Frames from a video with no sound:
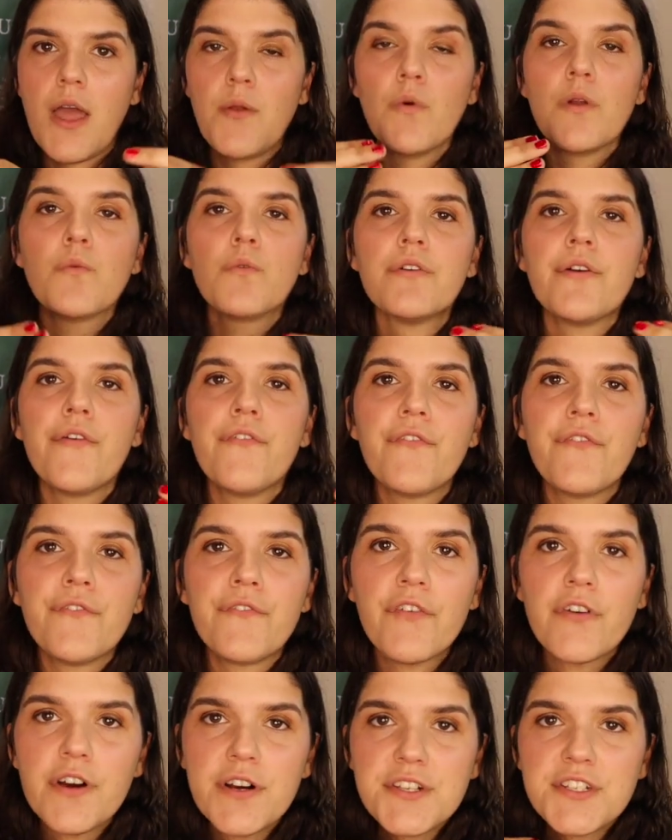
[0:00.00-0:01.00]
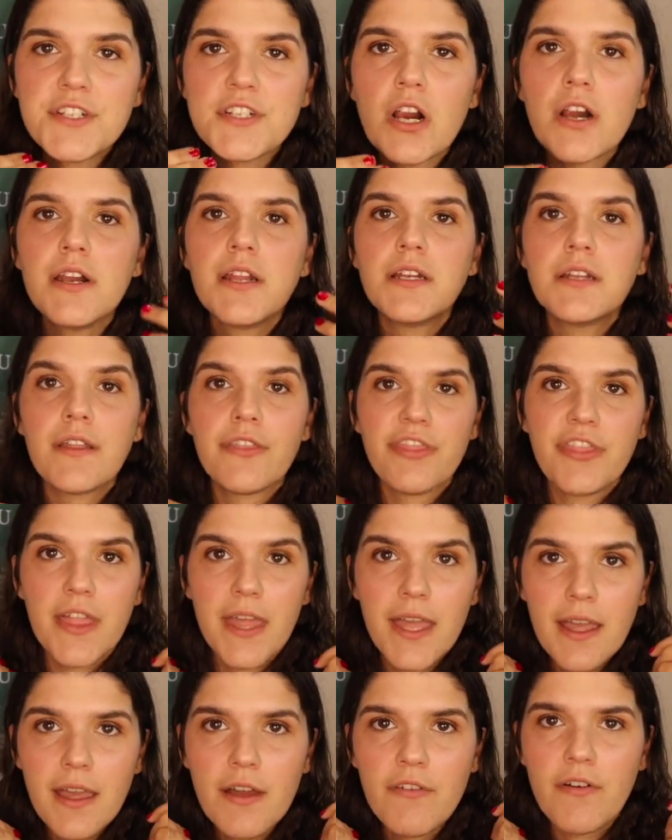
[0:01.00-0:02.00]
And when we're first starting to
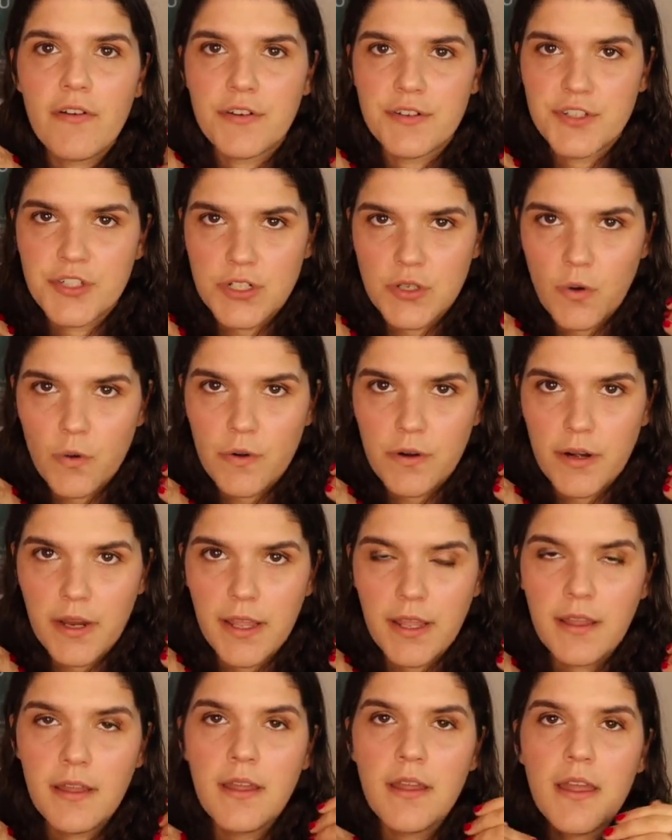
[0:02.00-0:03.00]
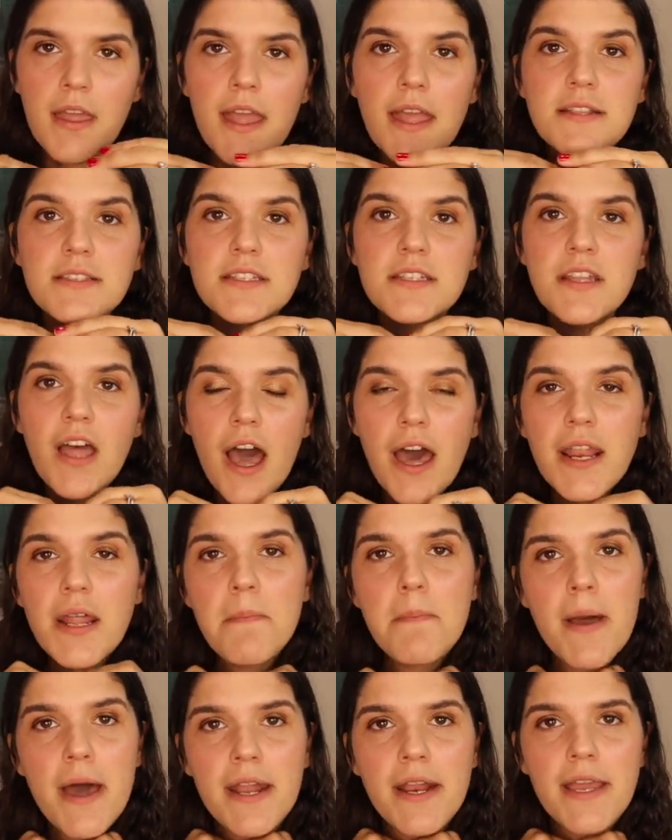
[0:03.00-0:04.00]
think of our story, it's not
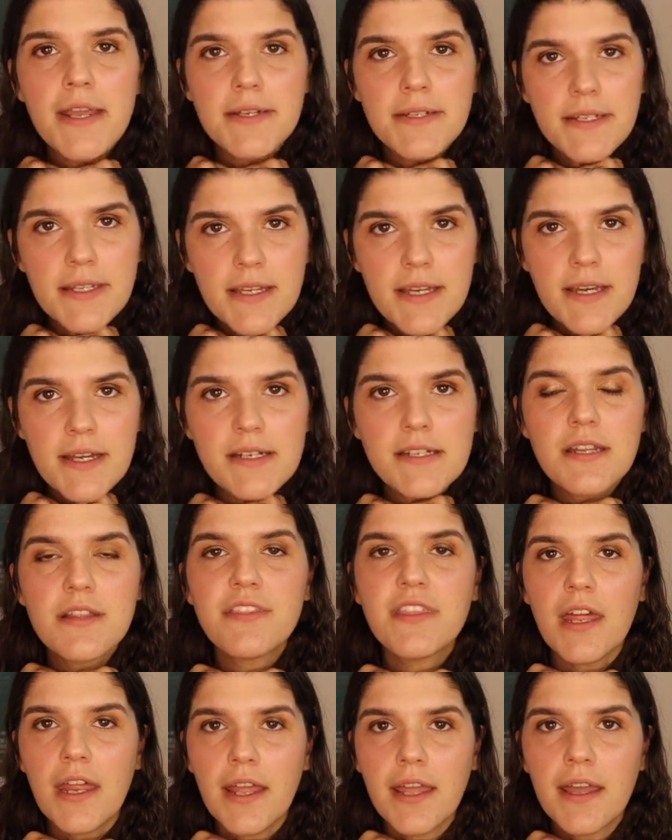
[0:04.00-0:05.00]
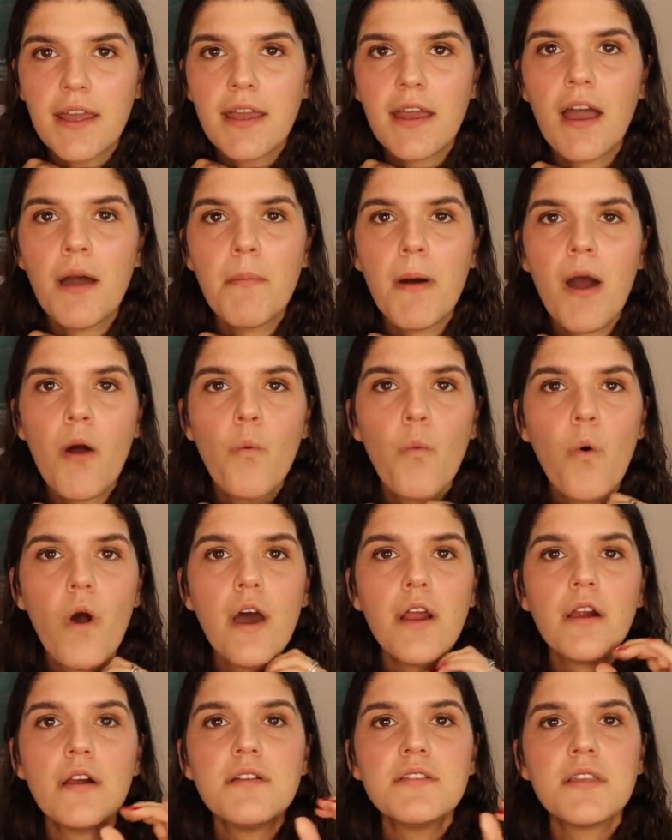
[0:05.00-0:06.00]
a bad idea to think about
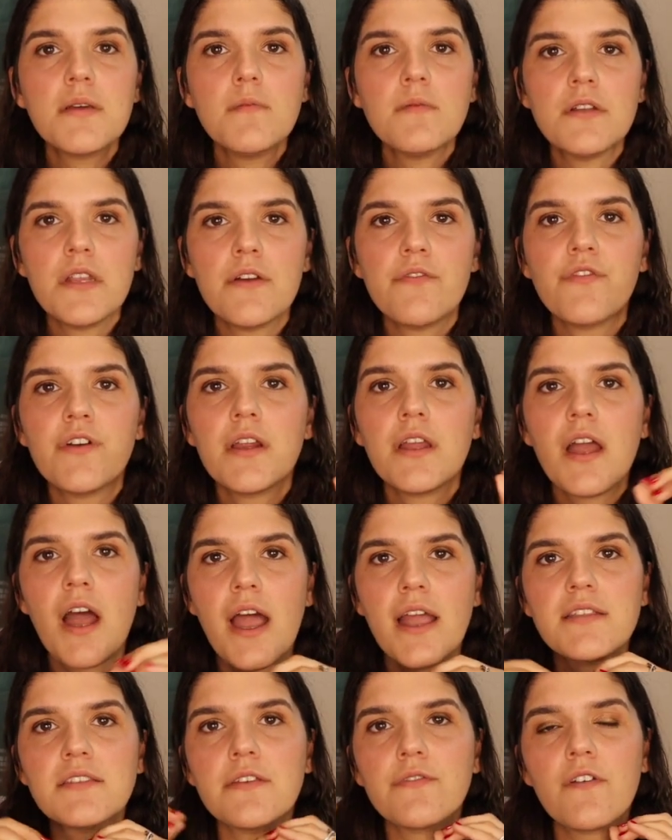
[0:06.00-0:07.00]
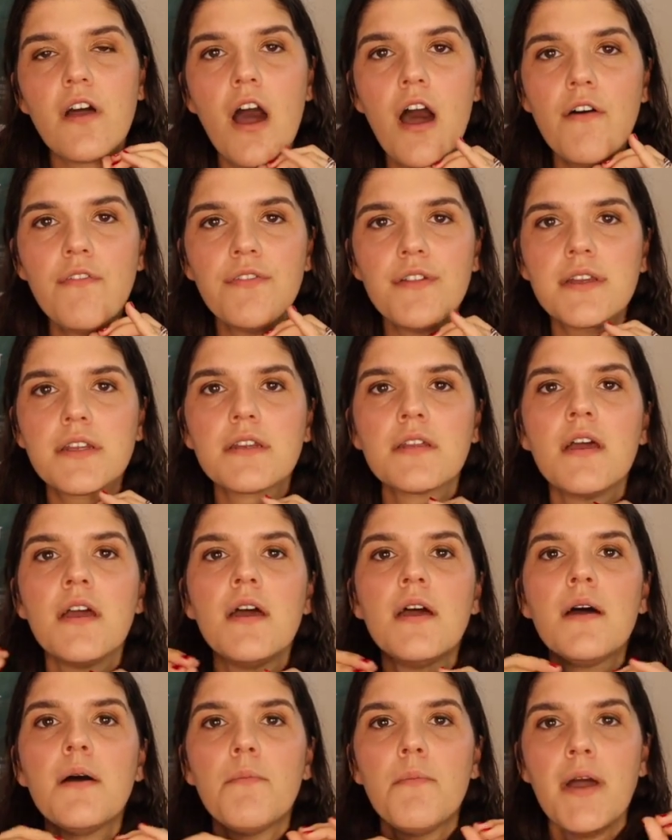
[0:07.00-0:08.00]
what are some different kinds of conflict
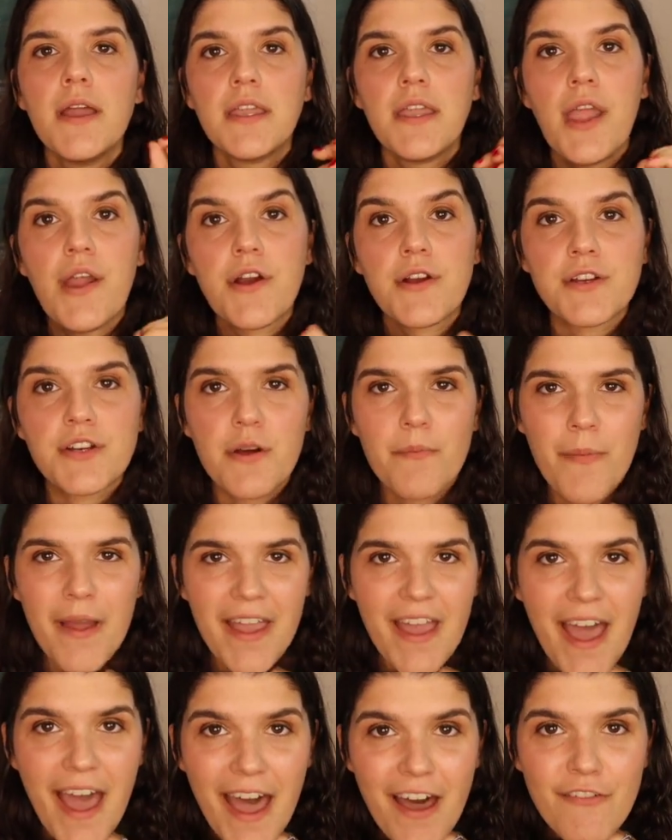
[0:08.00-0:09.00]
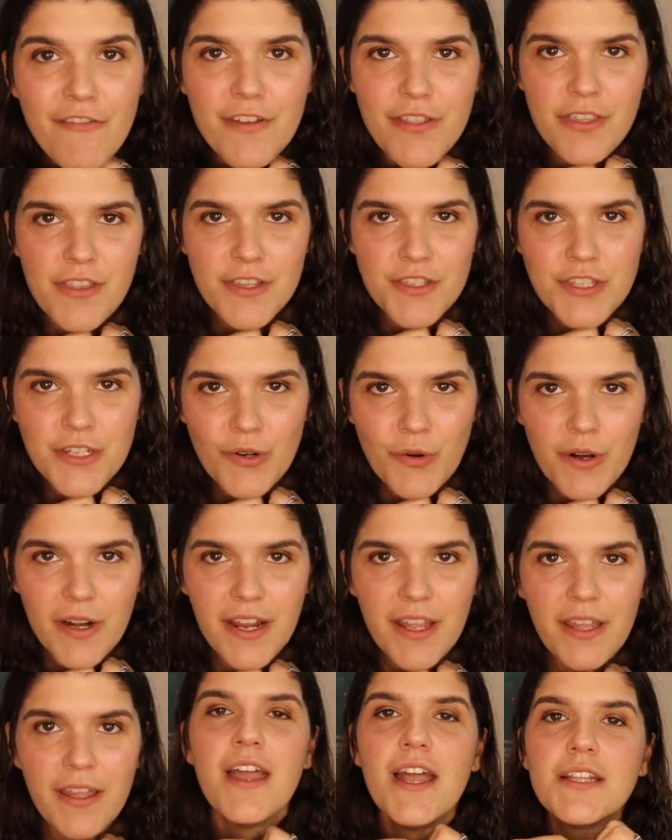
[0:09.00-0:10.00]
my character might have in this
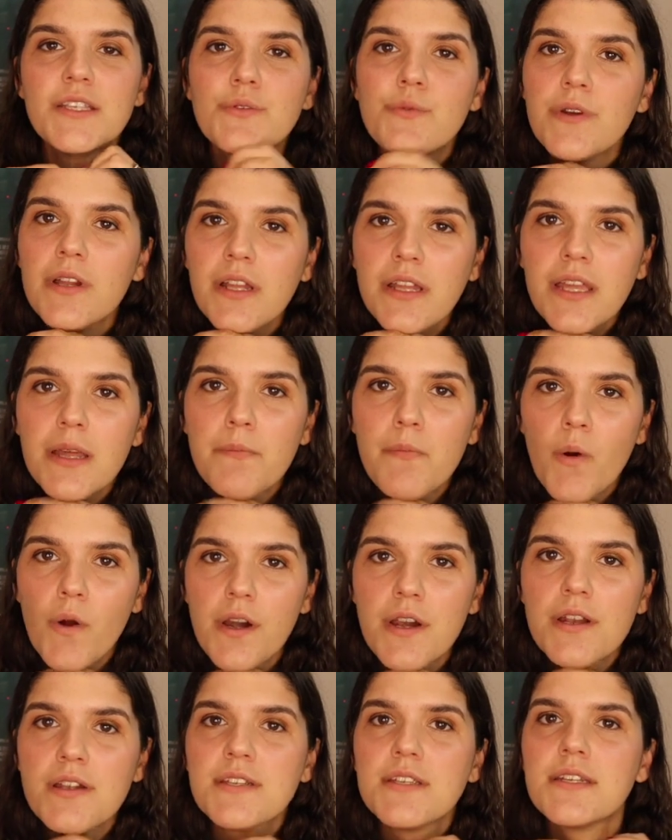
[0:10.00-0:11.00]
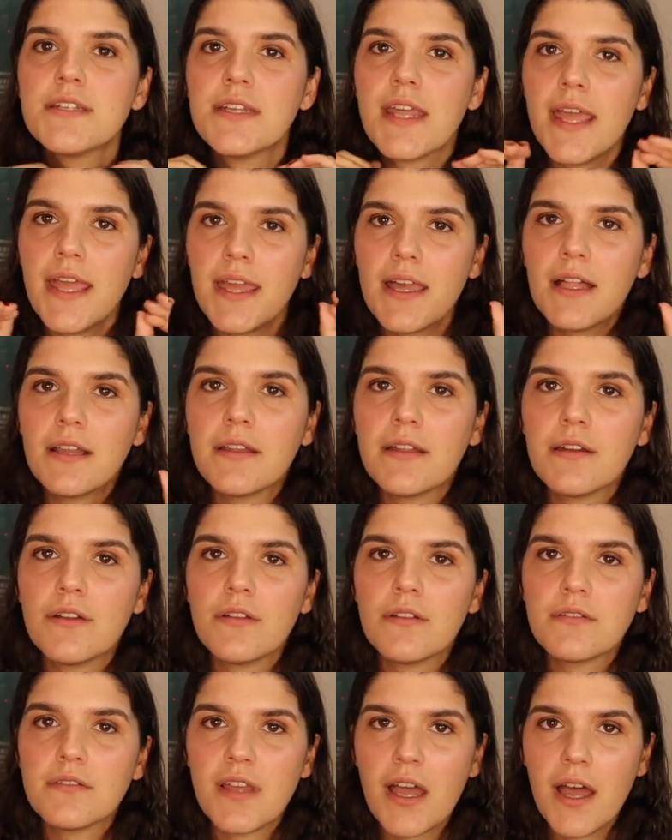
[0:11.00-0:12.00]
story. It's really important to take a
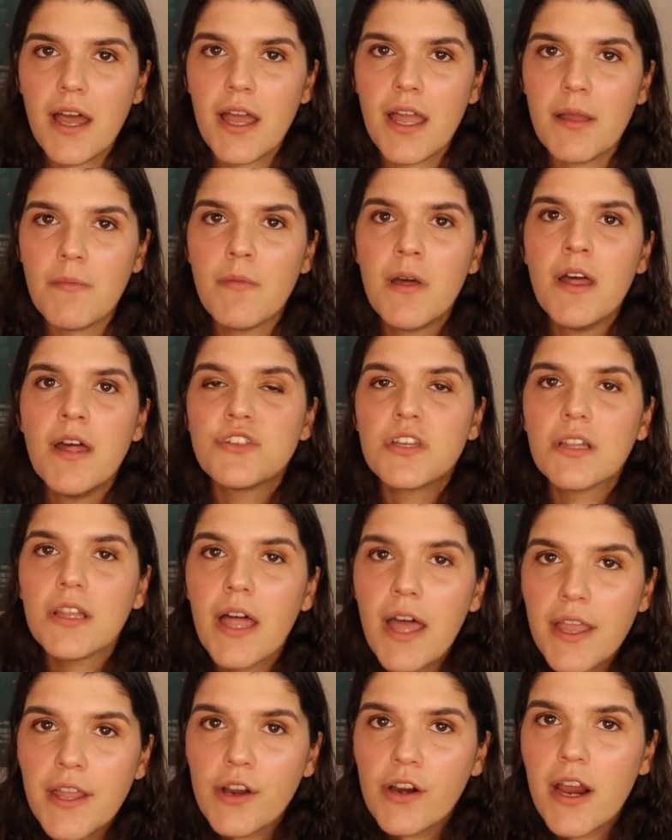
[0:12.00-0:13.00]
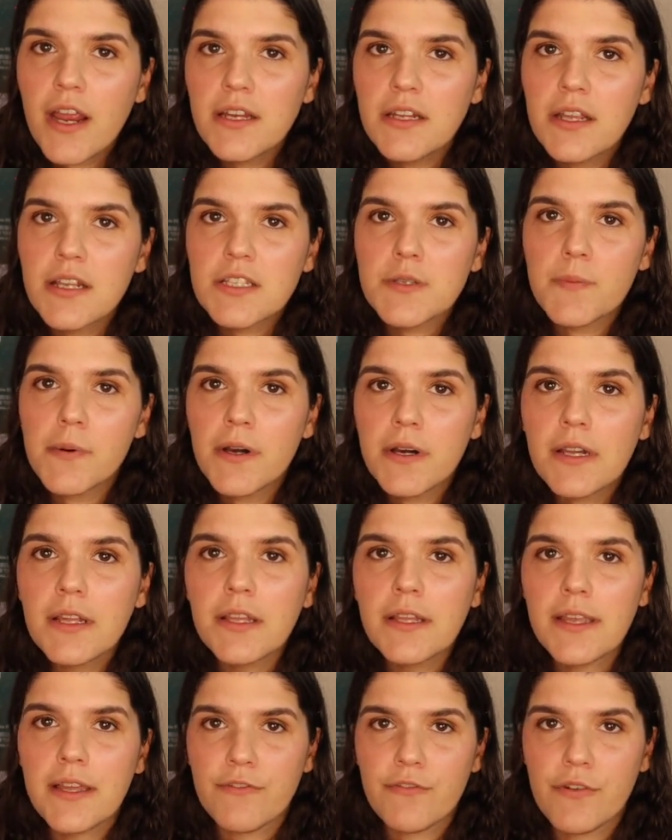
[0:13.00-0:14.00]
little time to let your ideas
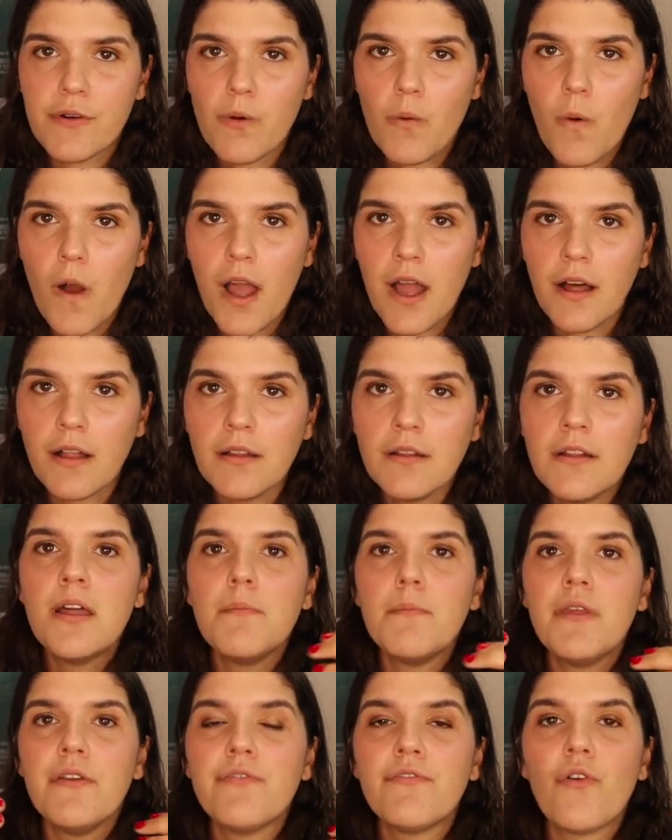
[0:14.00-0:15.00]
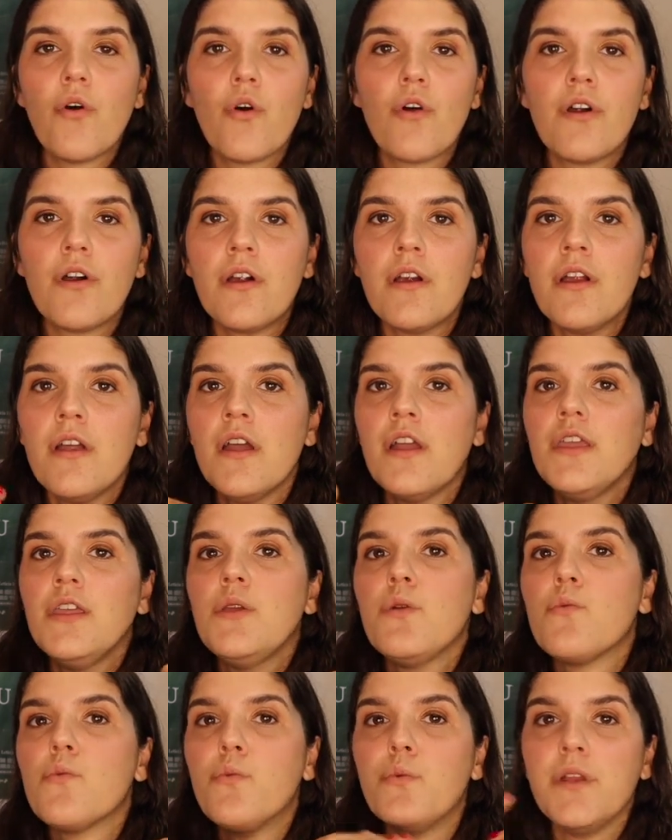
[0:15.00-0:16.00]
percolate for a while before
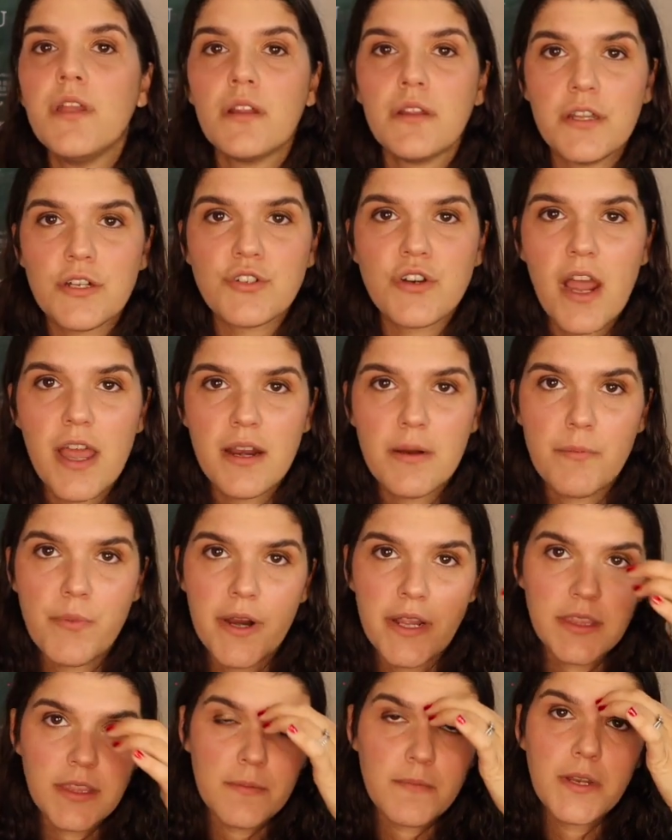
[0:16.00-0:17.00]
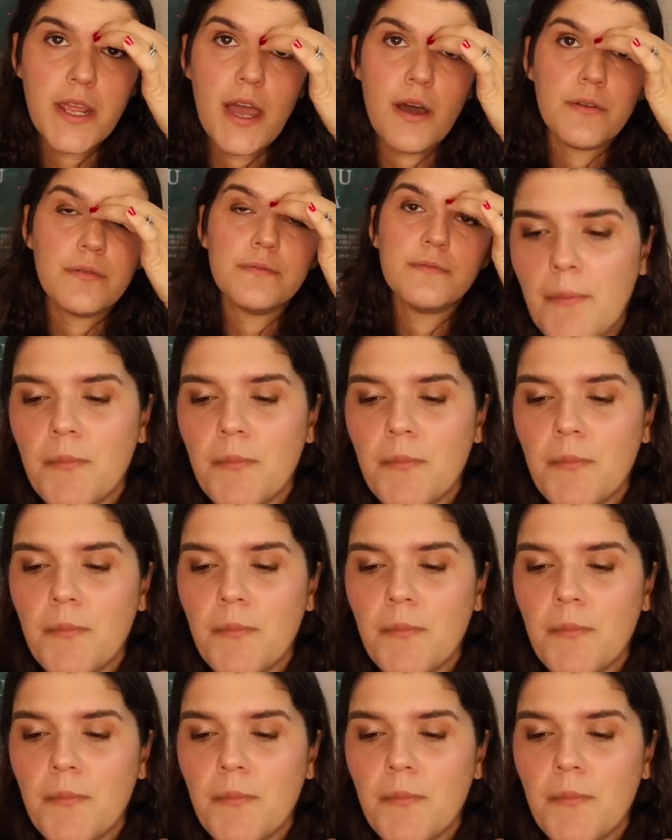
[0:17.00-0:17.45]
you really try to break them down.